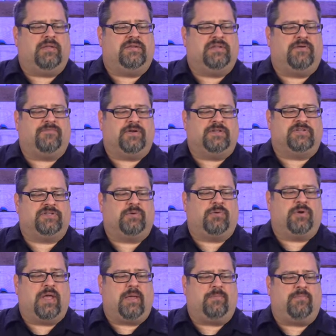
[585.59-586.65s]
difference. So
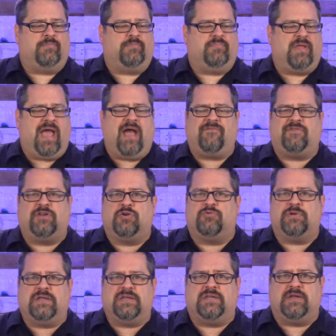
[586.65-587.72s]
we're at half a
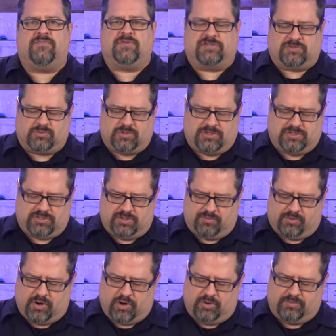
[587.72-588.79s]
degree difference between the two
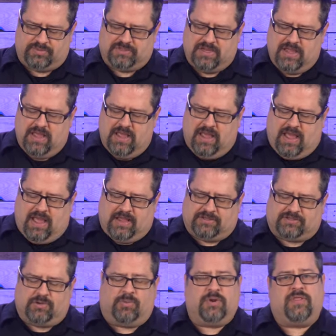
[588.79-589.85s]
probes. And
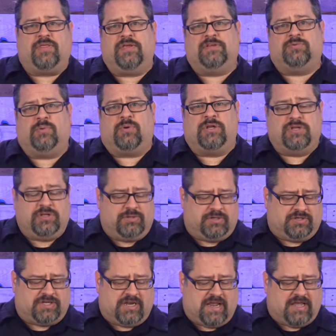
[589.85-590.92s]
so one of the things we want to
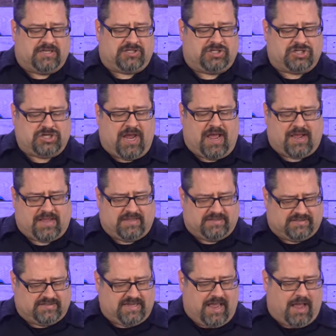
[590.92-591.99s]
do today is check and
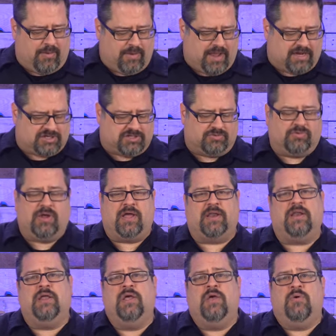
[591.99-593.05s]
see how we actually
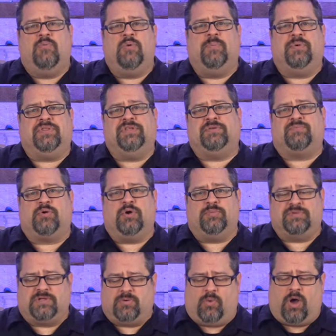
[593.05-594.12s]
run when we put these
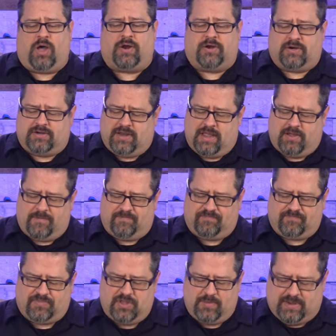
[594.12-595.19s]
probes in water. Now,
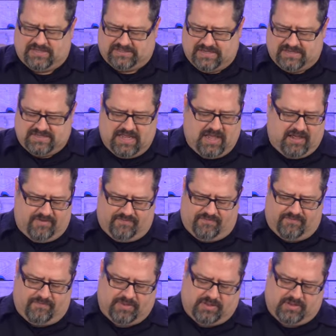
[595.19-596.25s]
you might say,
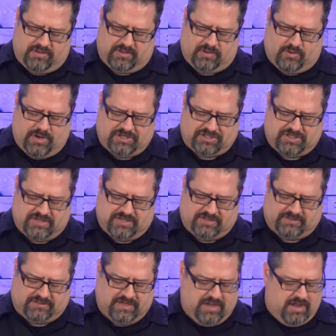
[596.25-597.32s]
Dave, but the question
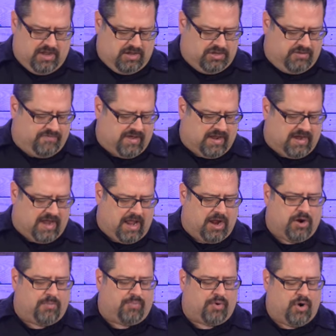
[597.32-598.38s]
is, you've got an
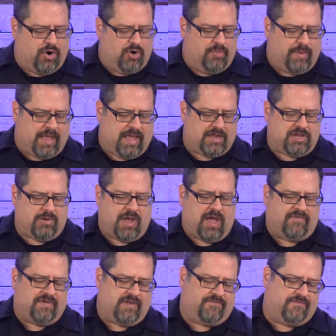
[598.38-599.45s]
air probe and you
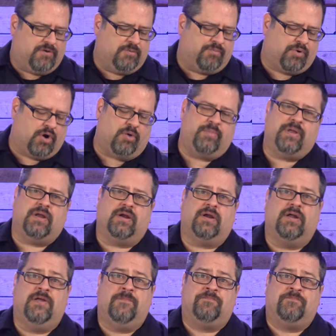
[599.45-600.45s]
have a food probe here.